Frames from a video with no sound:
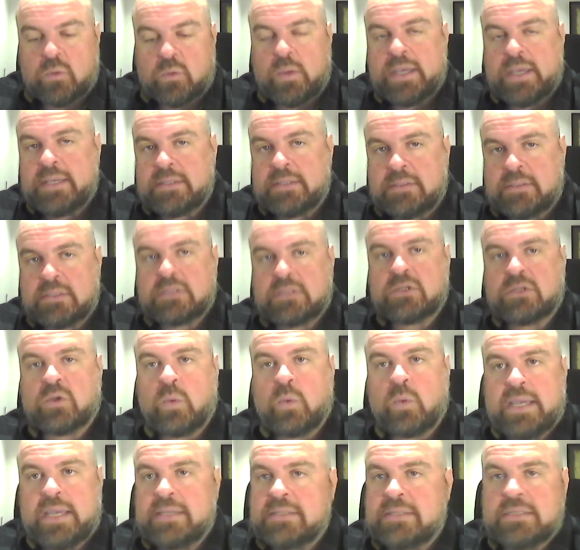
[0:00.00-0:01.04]

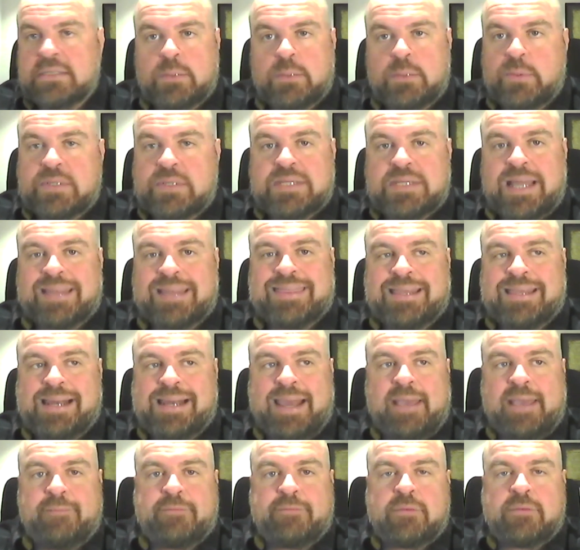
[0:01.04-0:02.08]
until there's nothing
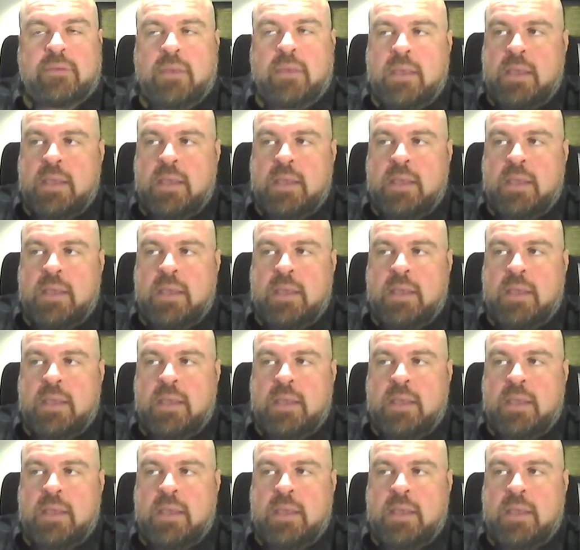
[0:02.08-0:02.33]
left,